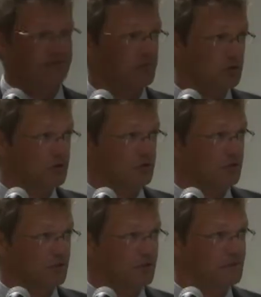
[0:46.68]
I'm not a
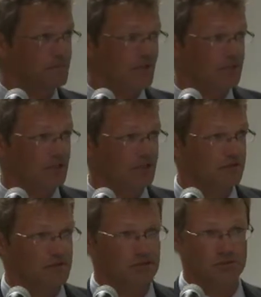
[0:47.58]
lawyer. I'm a
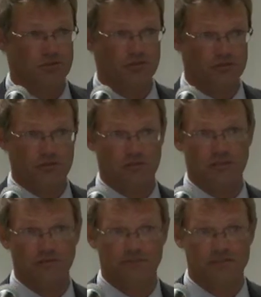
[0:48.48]
linguist. I'm a social
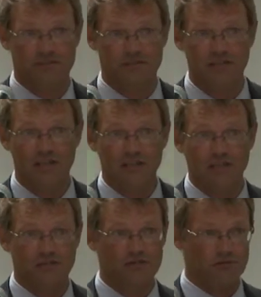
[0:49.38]
linguist.
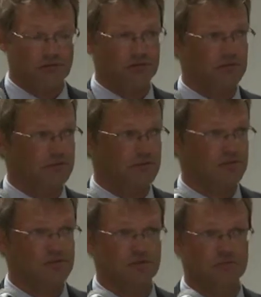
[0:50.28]
And a social linguist
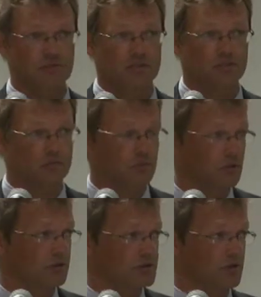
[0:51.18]
is somebody who
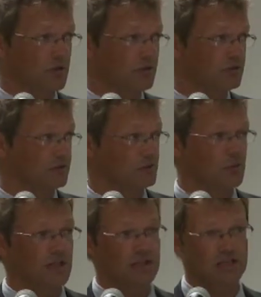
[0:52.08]
works on the
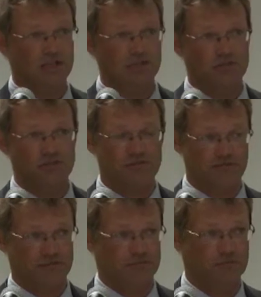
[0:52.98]
way languages
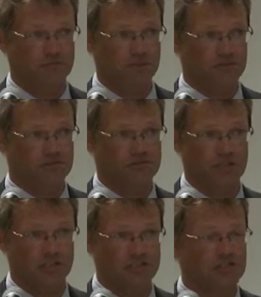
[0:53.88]
affect people in
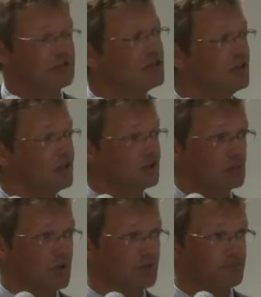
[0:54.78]
society, the
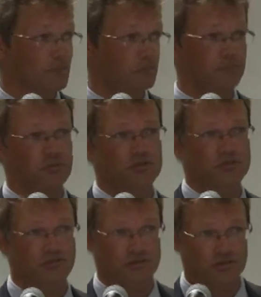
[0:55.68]
way people
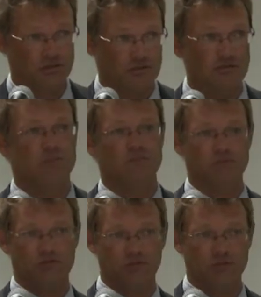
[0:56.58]
perceive each other
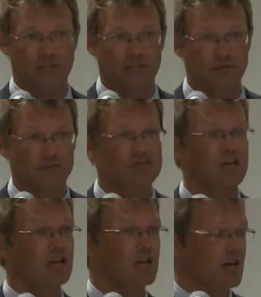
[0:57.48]
through language,
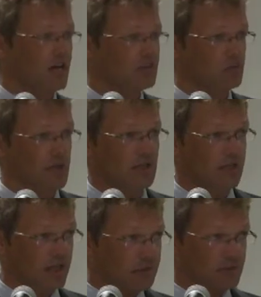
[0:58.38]
and the way
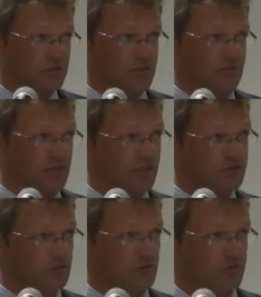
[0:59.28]
languages relate
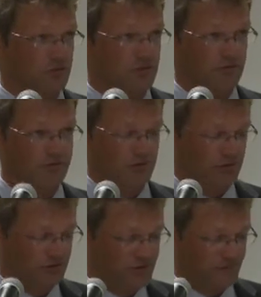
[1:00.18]
to each other, of
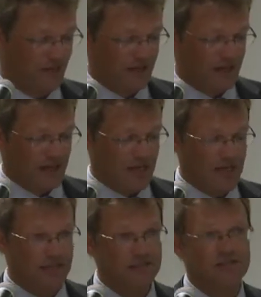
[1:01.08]
course.
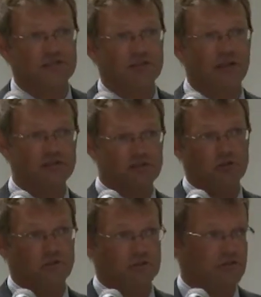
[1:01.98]
And it's our
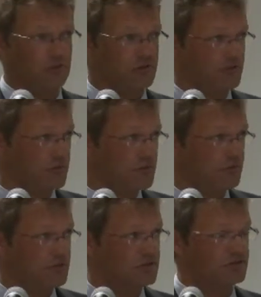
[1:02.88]
job as social
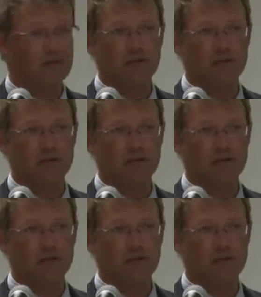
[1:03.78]
linguists. There